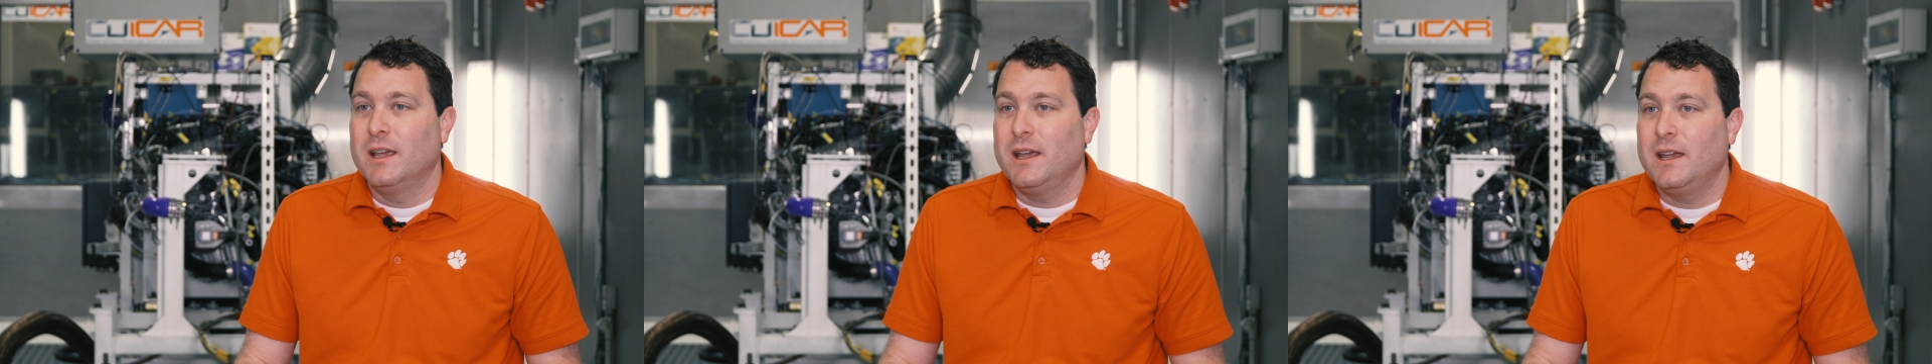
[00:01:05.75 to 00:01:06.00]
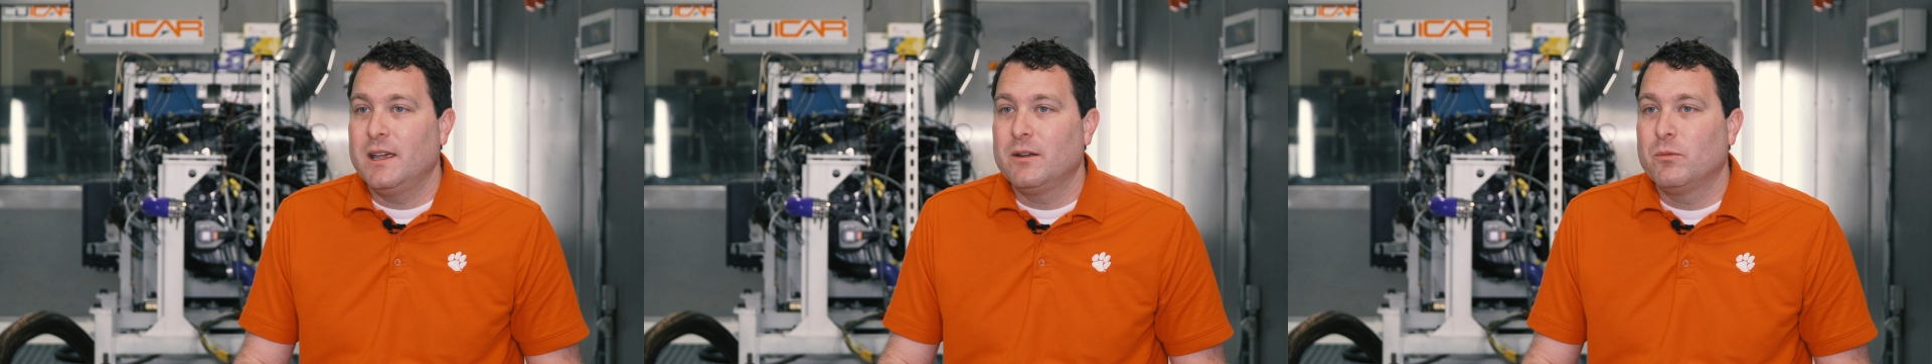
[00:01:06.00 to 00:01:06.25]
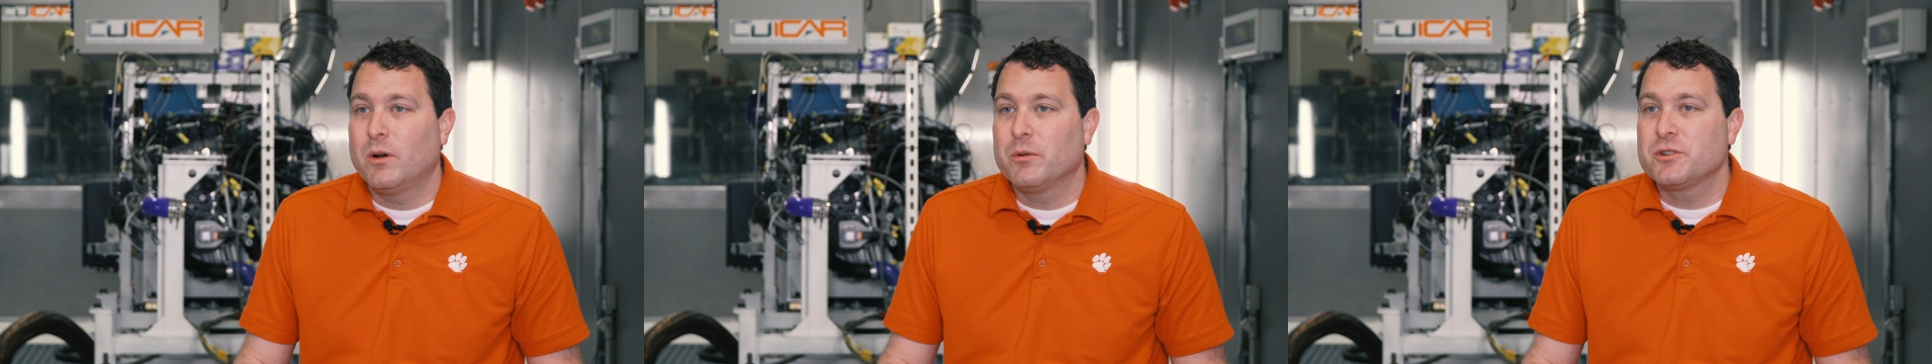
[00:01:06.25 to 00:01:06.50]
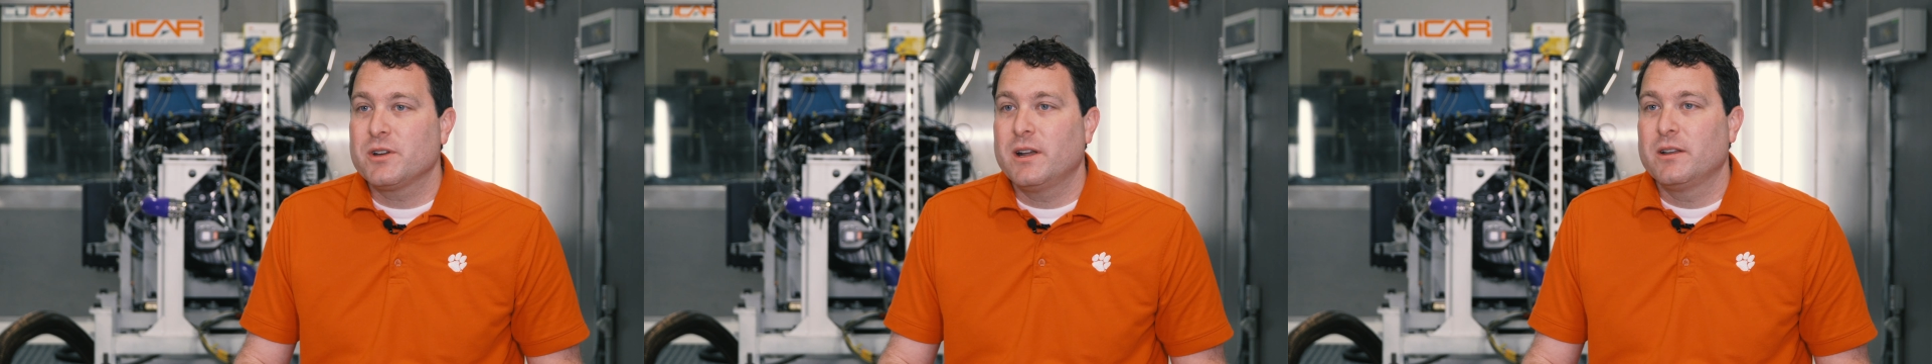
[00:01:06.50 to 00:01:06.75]
And what
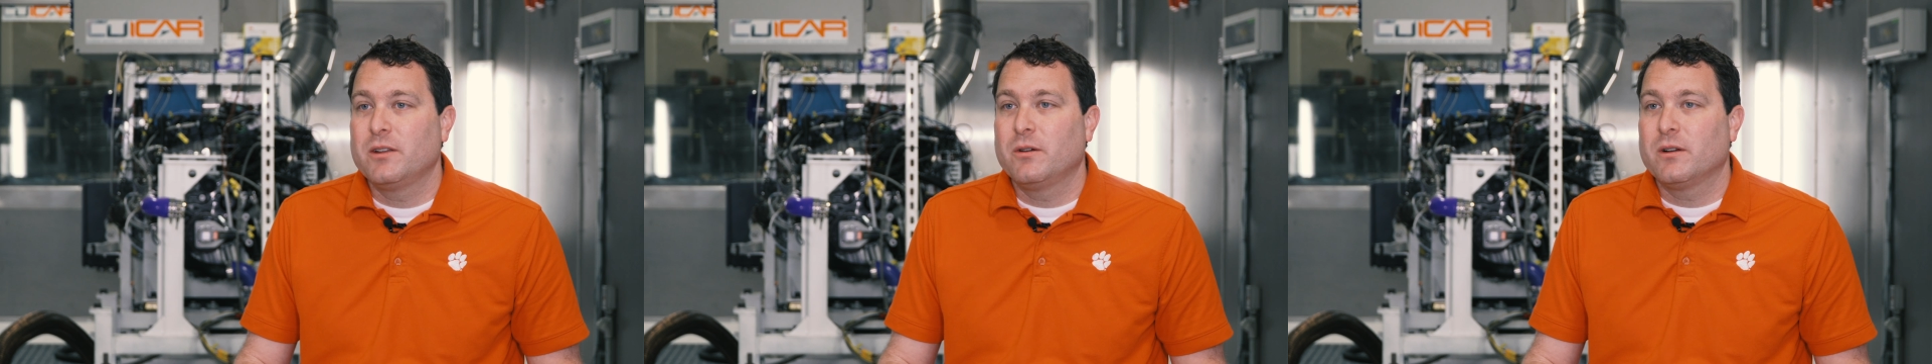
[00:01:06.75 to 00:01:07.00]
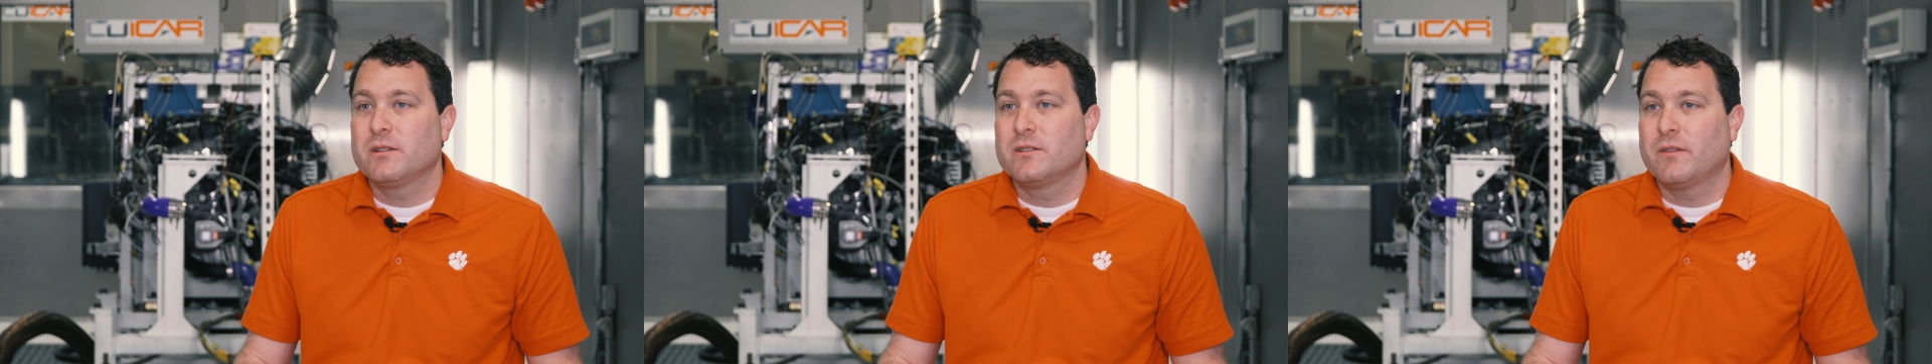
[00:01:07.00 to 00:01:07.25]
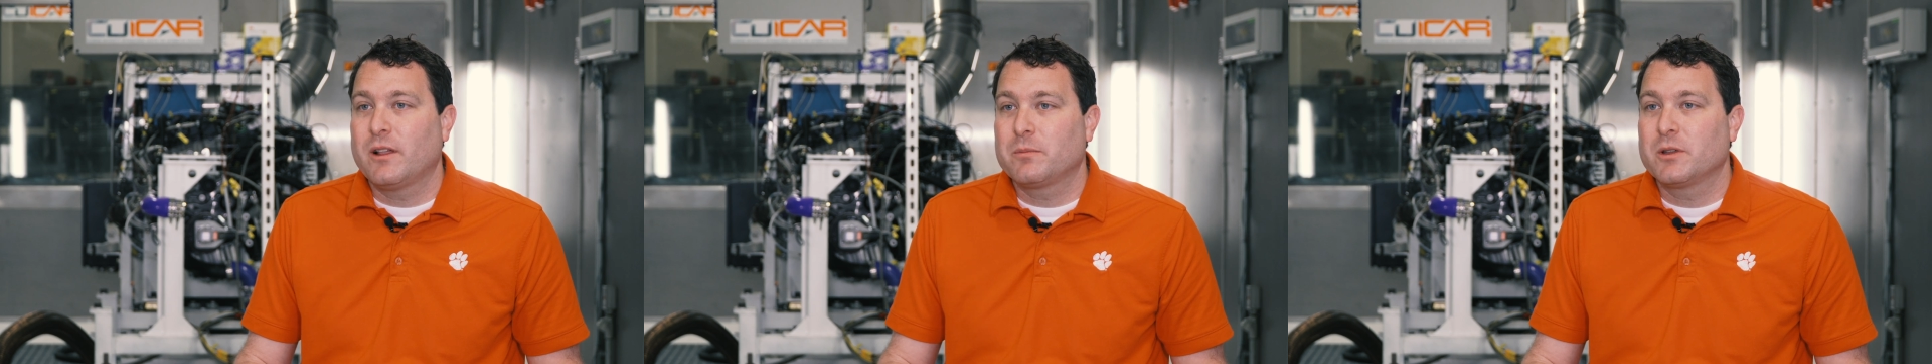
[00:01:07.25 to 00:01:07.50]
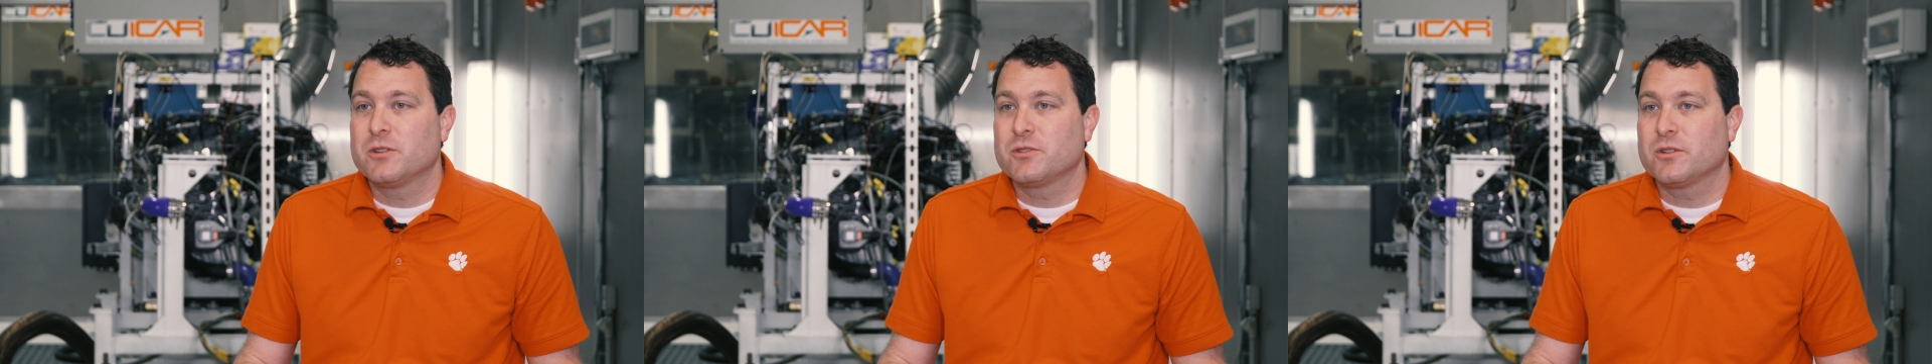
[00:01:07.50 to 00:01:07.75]
we're trying to do are
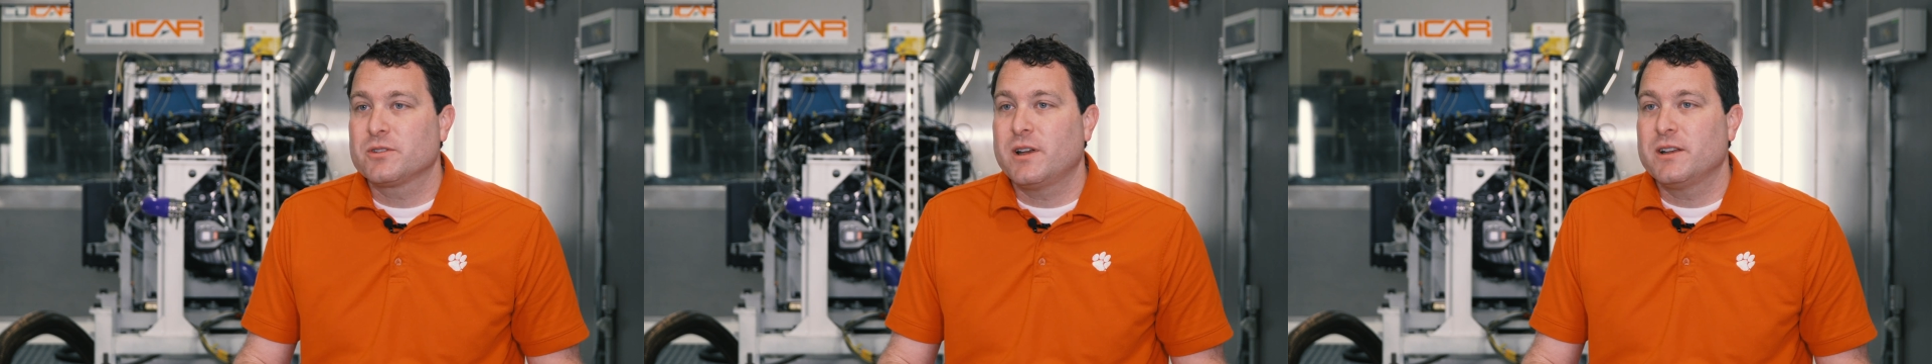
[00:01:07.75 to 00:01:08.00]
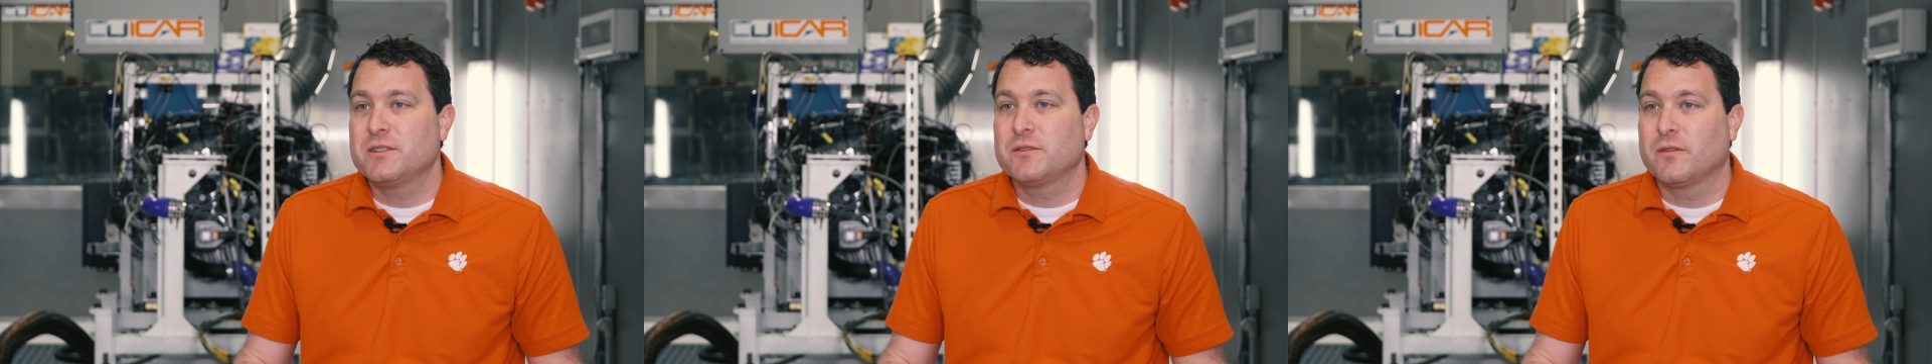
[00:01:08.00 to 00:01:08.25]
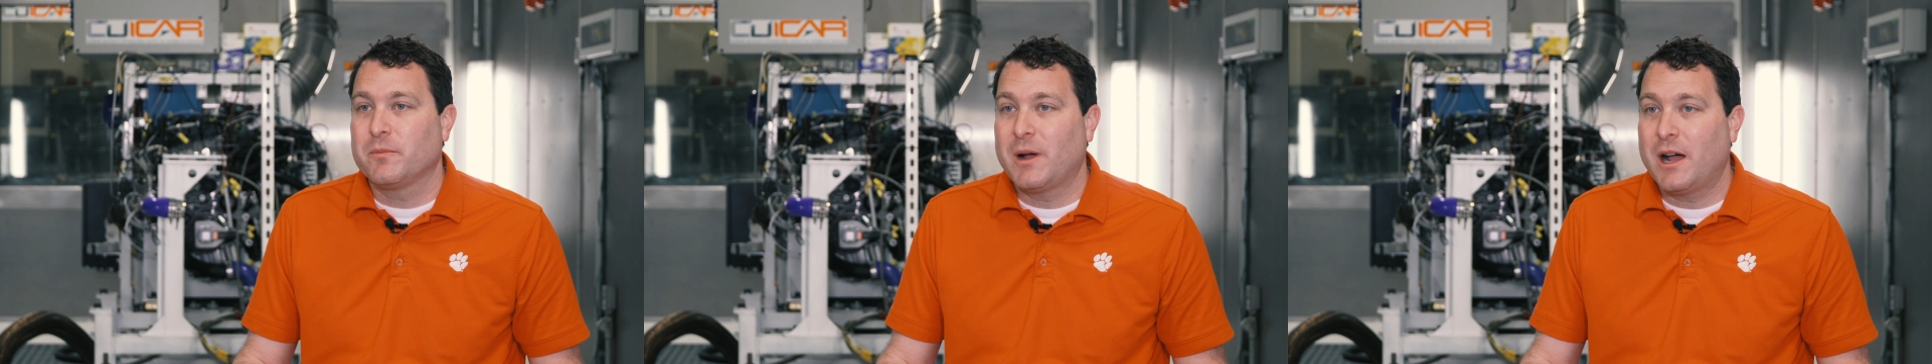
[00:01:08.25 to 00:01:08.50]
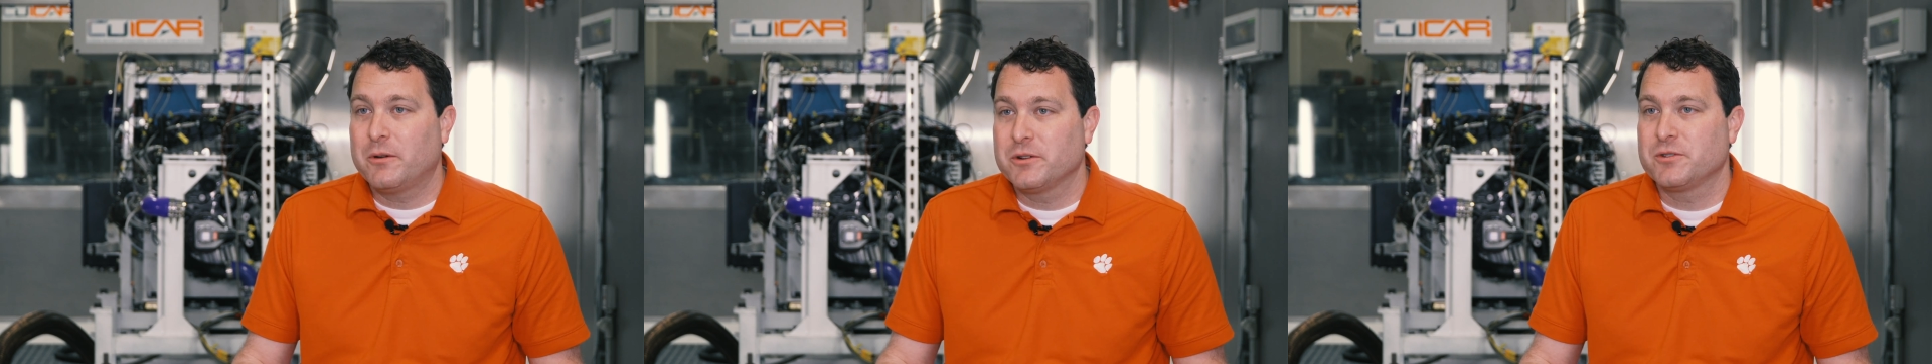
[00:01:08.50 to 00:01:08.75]
develop control strategies for
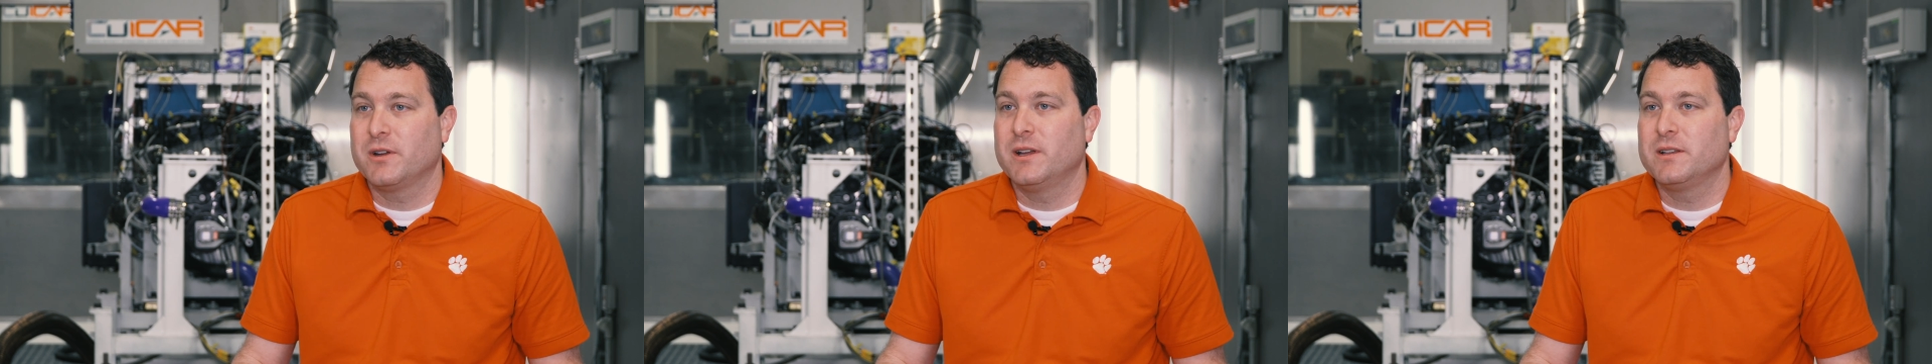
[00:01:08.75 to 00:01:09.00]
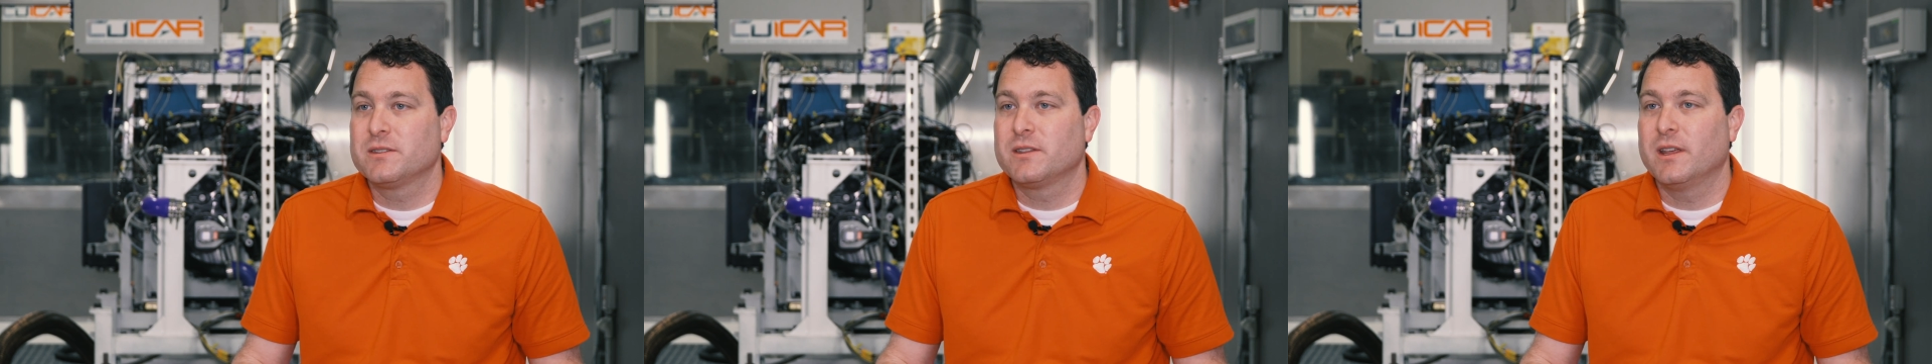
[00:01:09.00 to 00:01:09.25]
powertrains